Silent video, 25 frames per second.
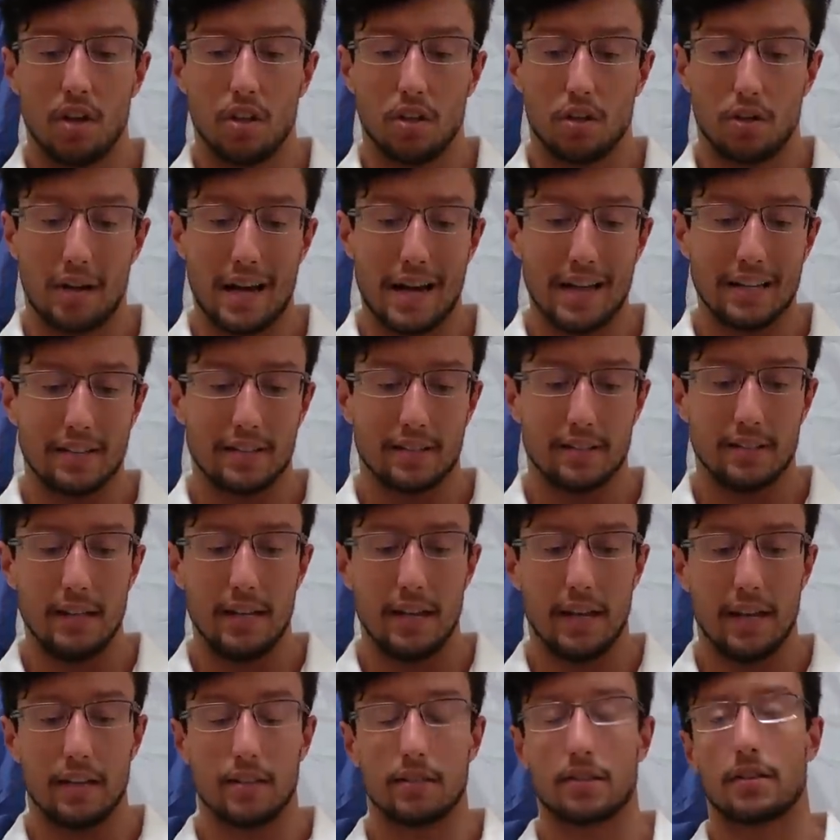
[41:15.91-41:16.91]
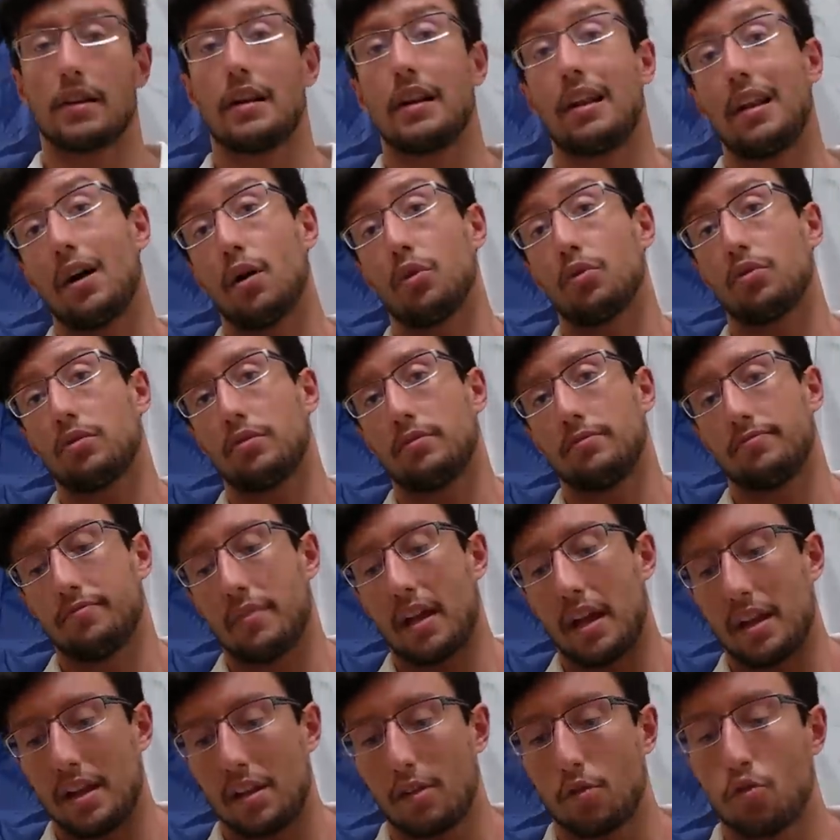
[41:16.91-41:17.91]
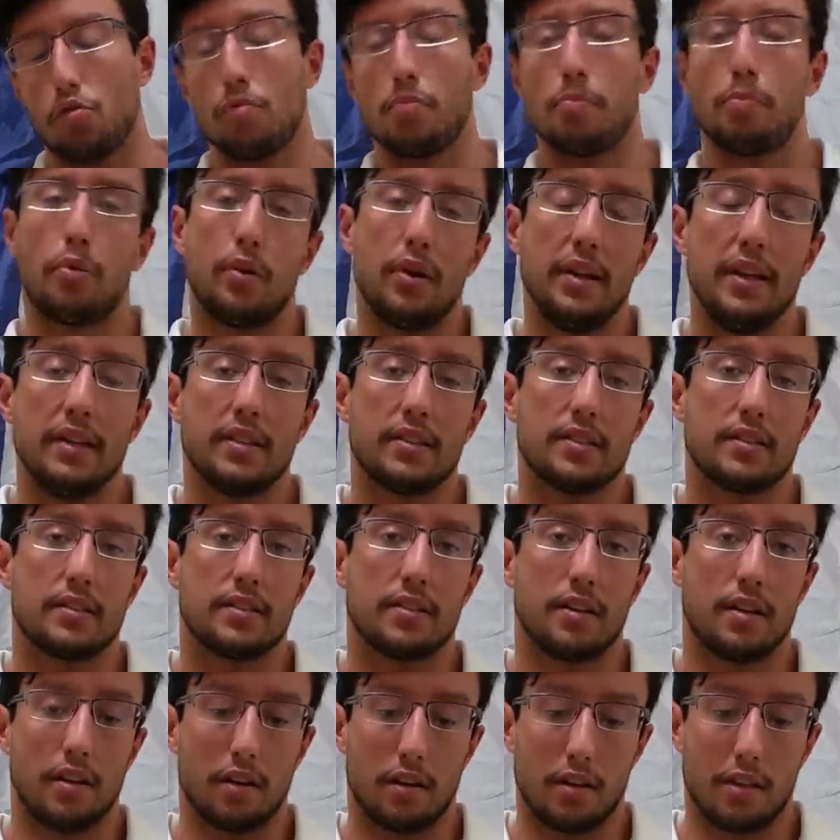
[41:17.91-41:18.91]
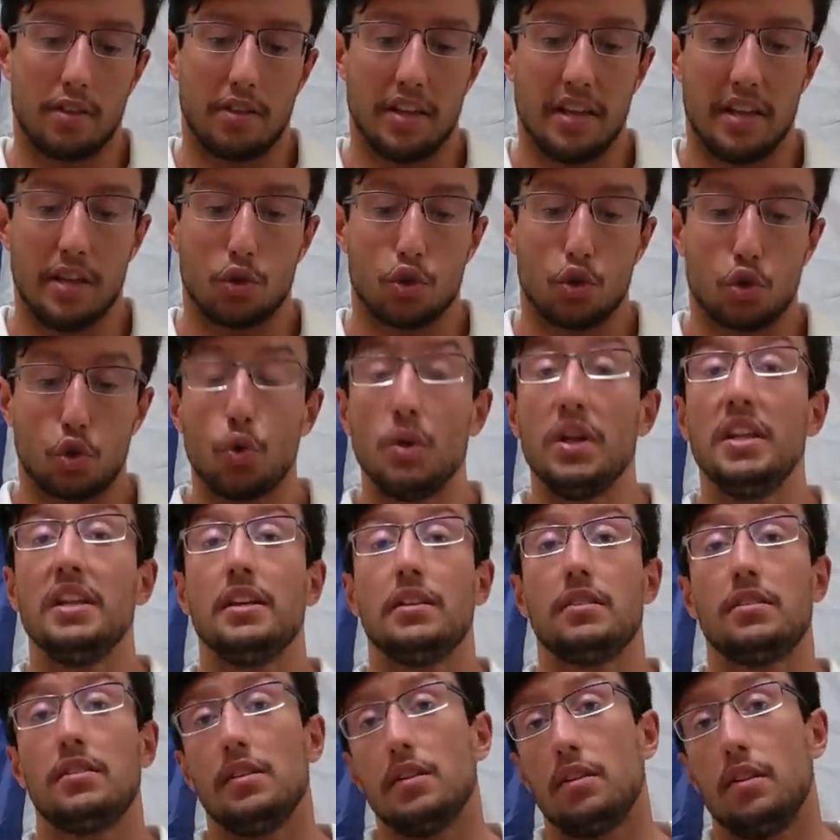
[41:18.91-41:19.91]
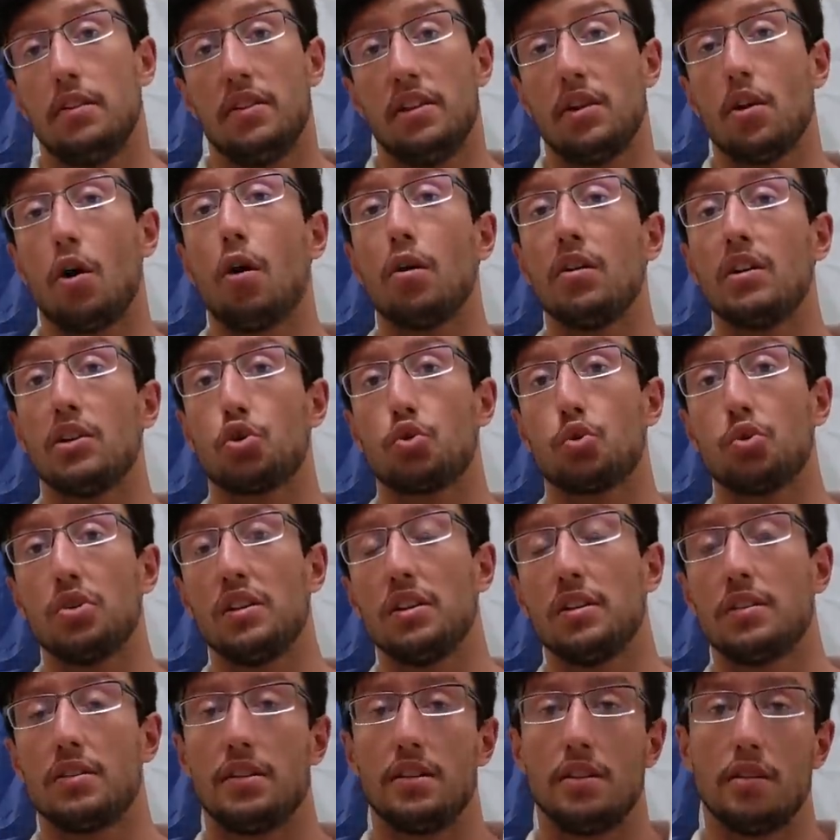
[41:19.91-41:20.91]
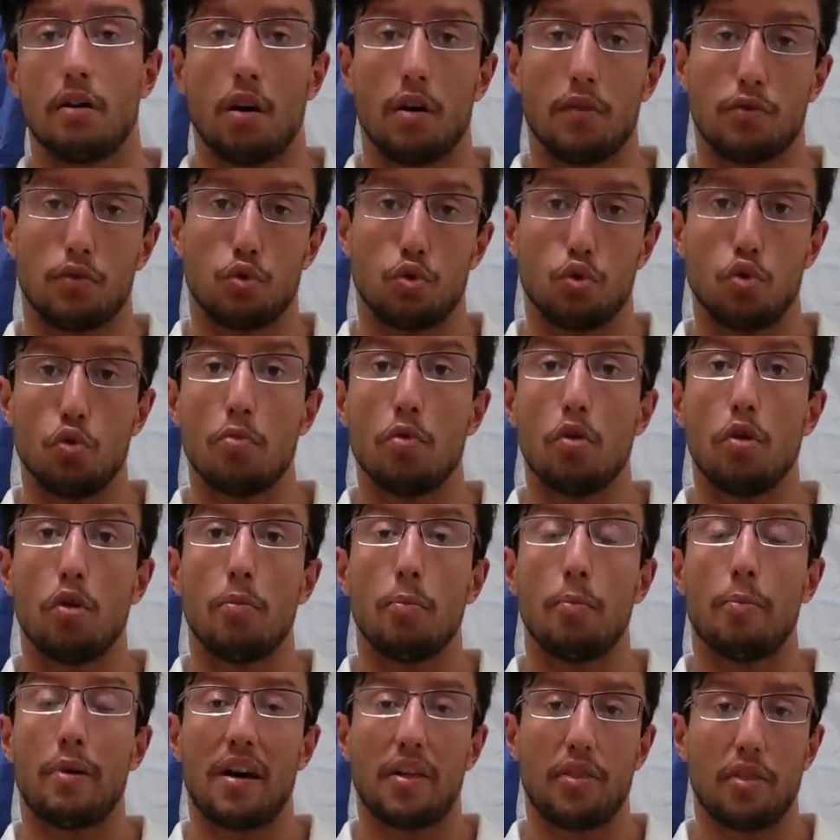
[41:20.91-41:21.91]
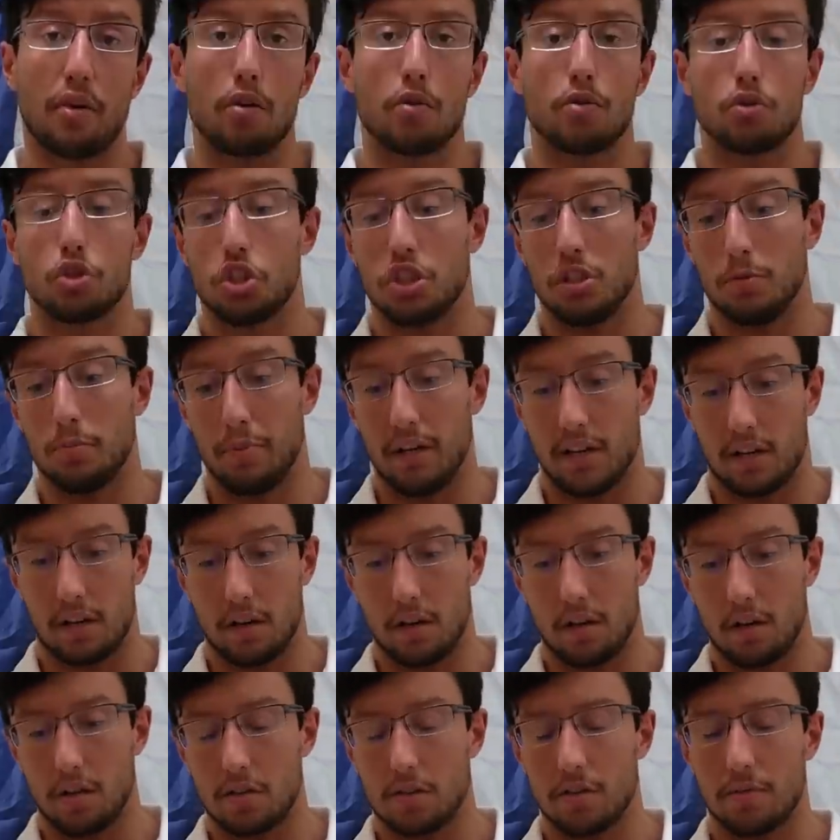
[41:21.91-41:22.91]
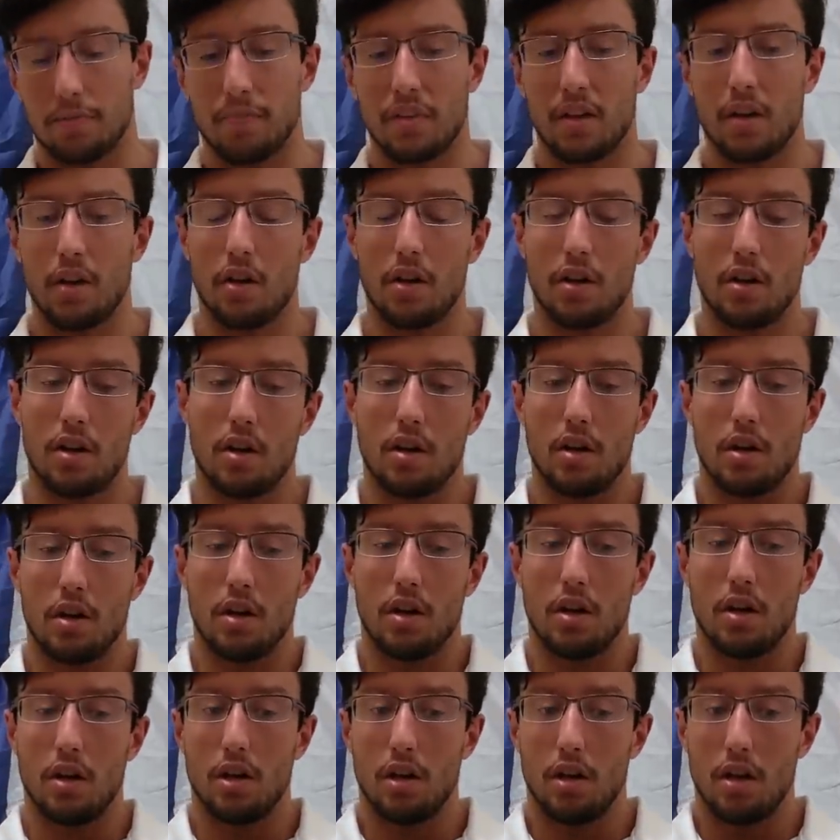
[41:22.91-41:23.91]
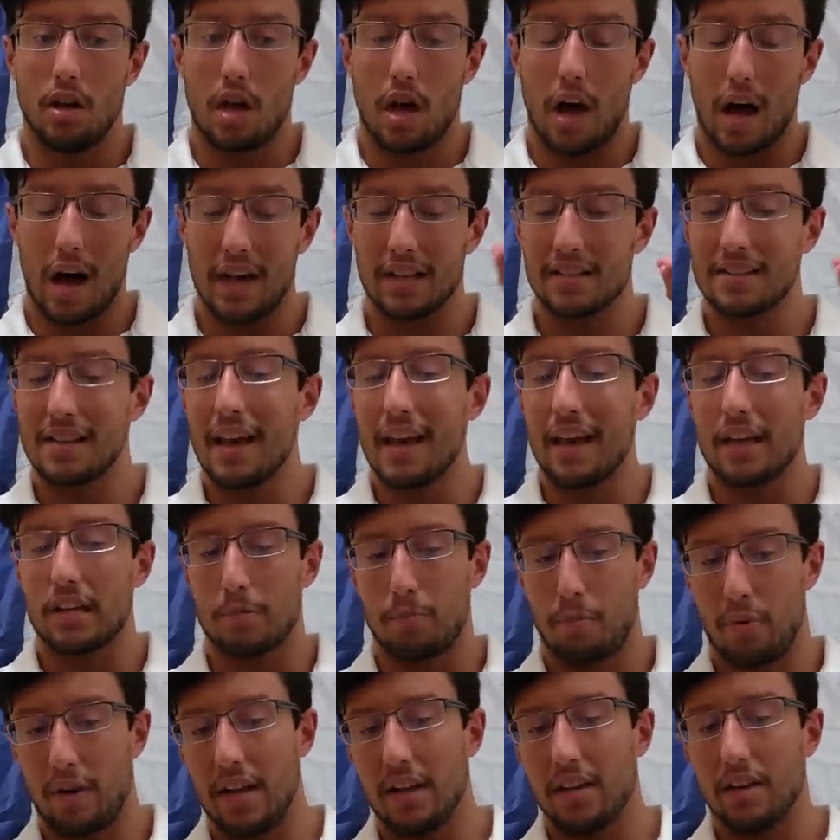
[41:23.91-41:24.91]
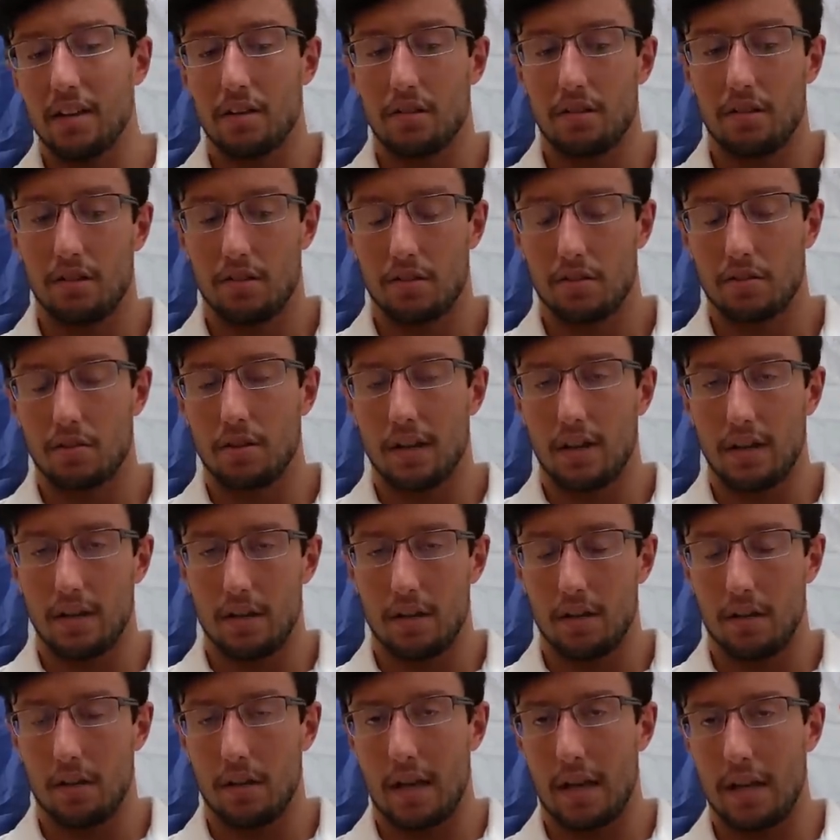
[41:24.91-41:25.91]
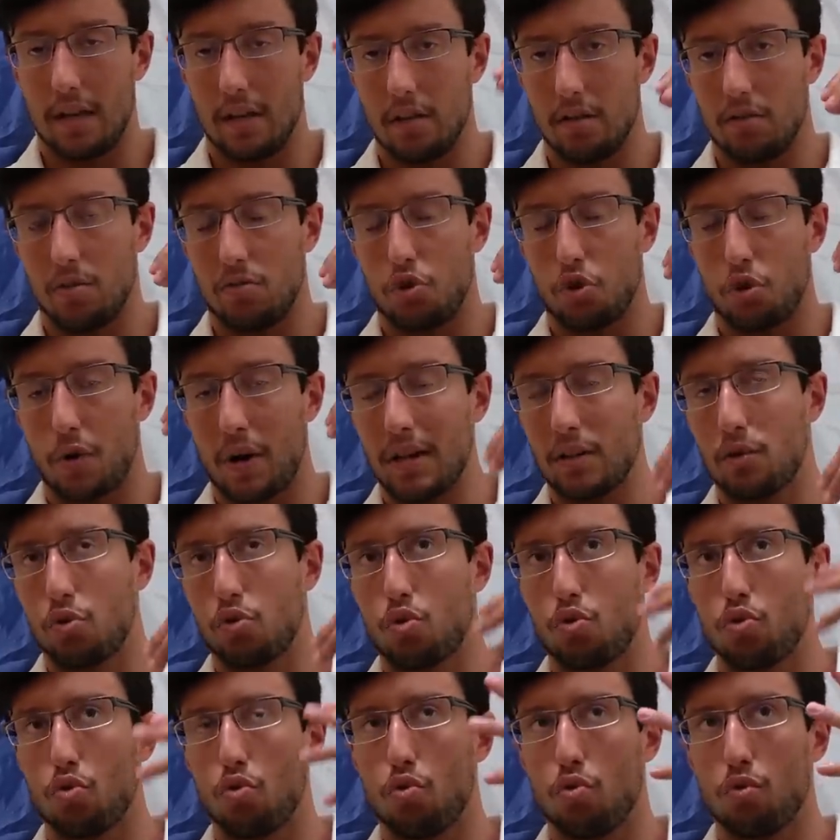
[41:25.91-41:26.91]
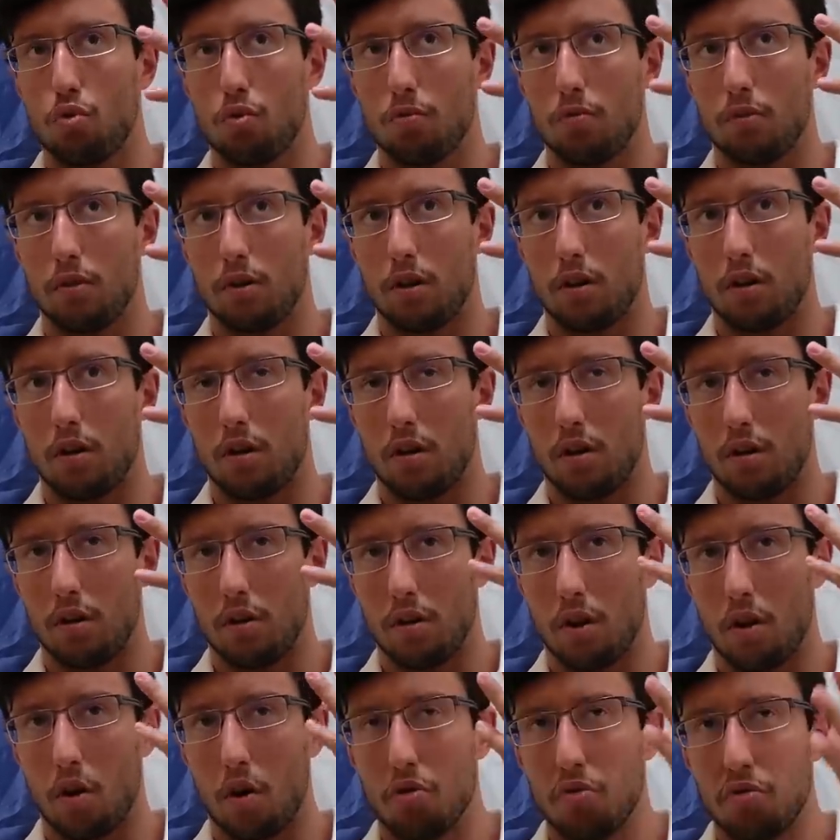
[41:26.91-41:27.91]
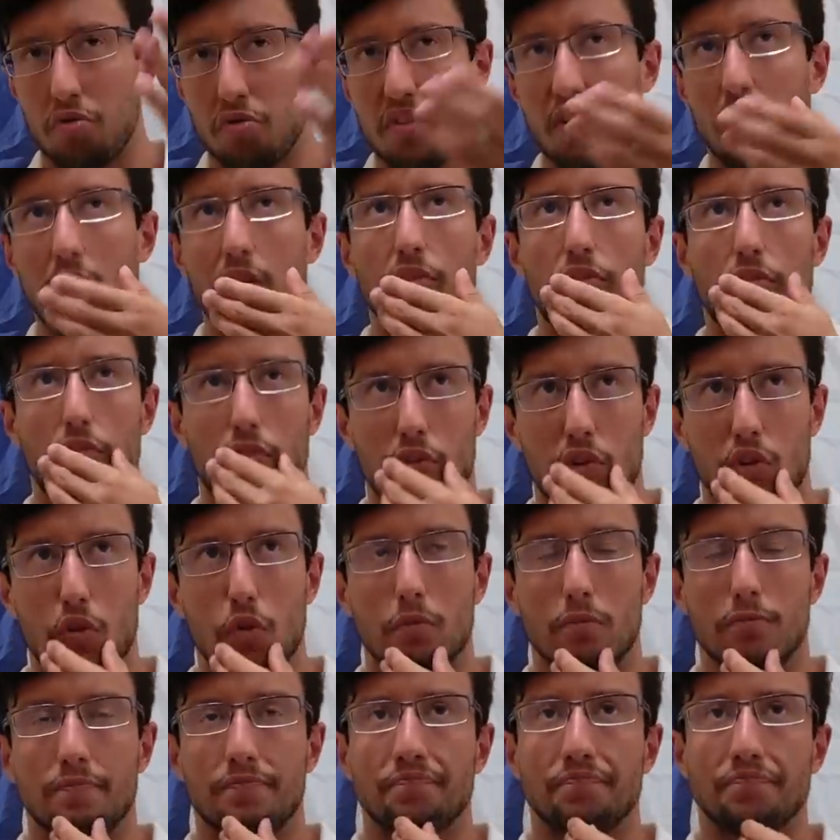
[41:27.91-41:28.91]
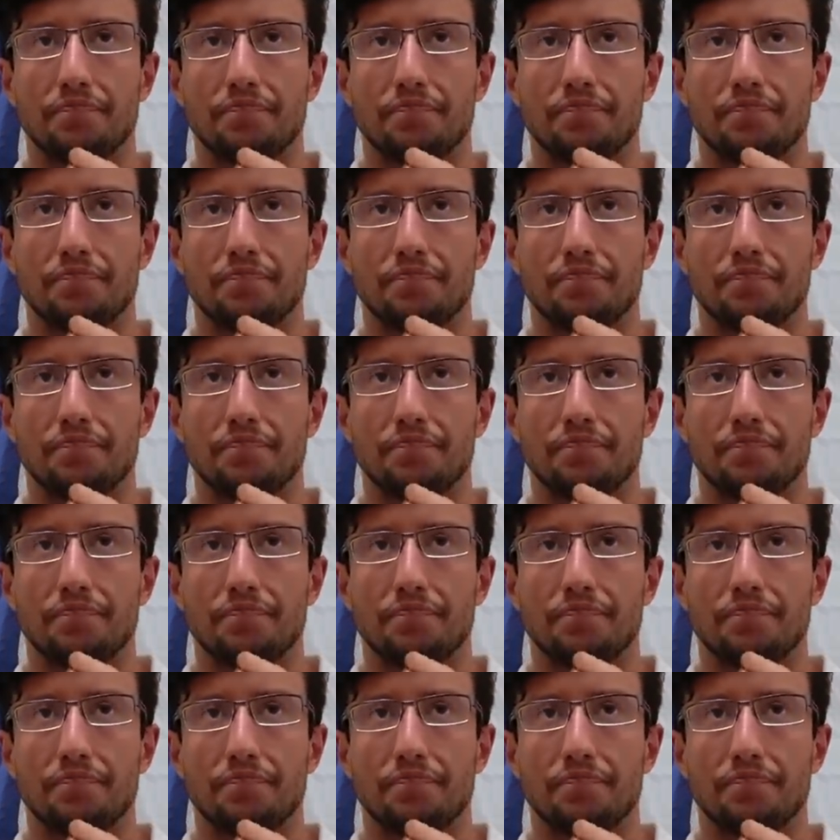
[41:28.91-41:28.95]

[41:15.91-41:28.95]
The last C is clout, and it completes uh, the trinity, the holy trinity of Zoomer pathology, because as I explain and, dis- and, and try to uh, unveil for you